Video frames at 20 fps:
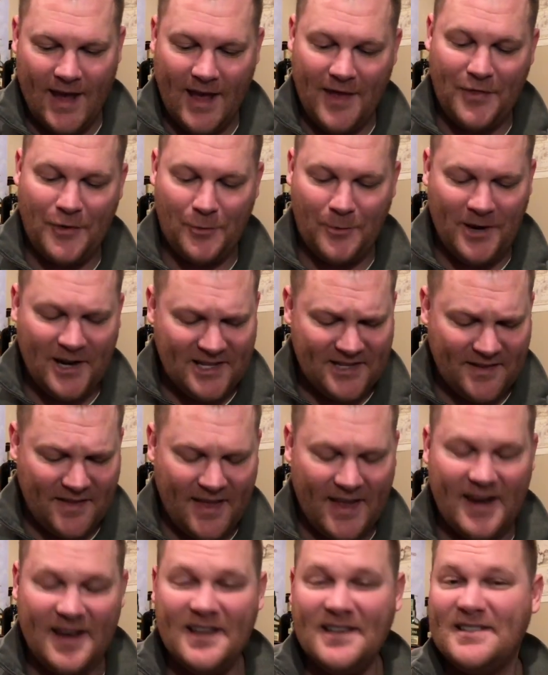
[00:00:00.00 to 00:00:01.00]
And the reason
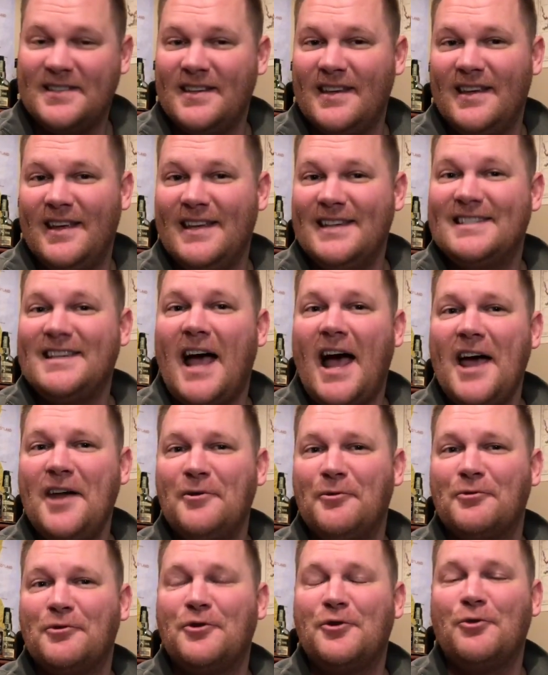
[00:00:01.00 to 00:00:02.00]
that it is
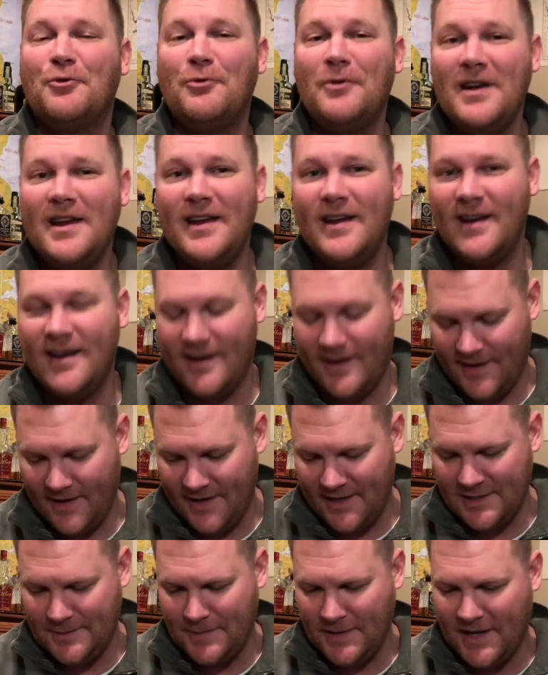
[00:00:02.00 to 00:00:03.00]
entitled green
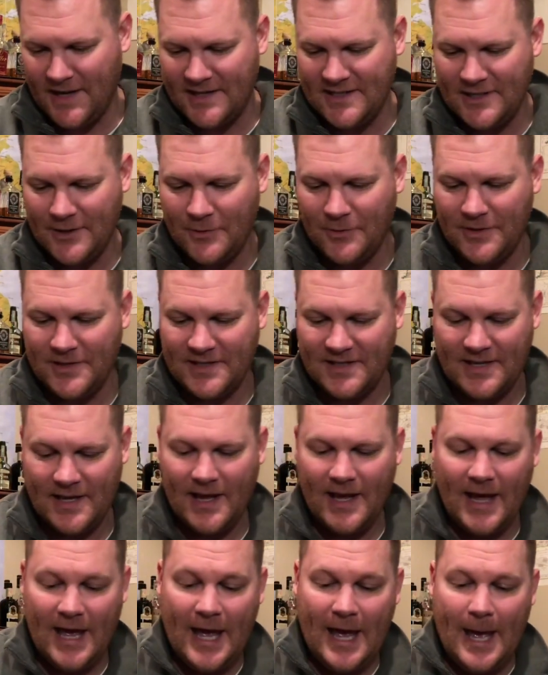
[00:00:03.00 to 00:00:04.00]
is because it was
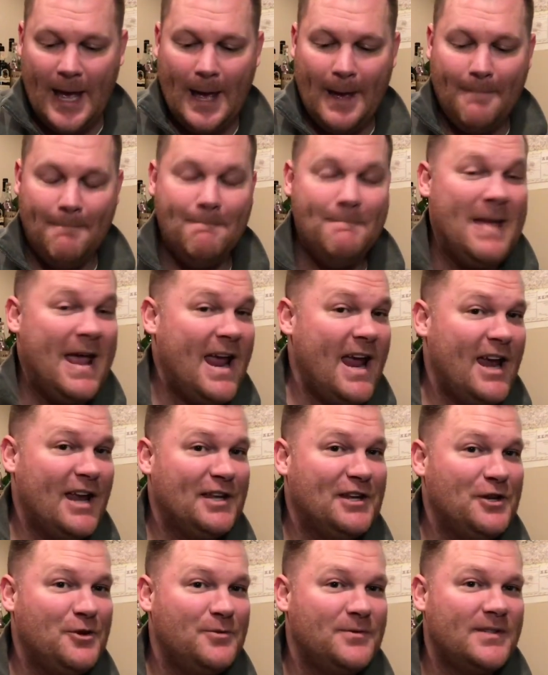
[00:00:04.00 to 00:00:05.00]

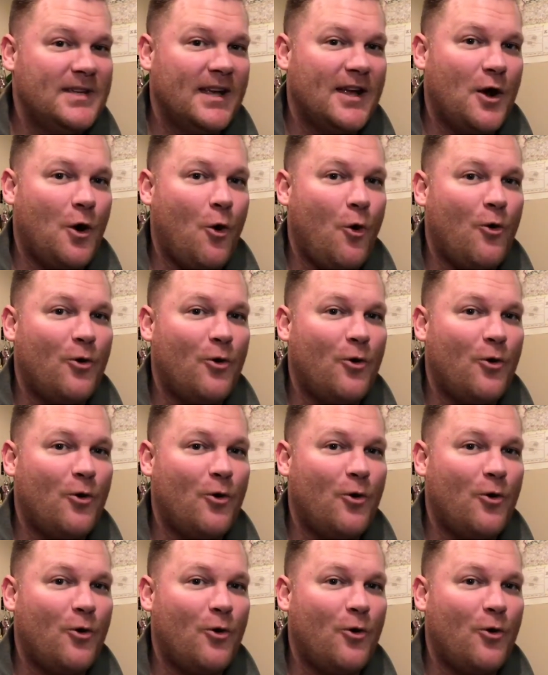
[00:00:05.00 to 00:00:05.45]
made using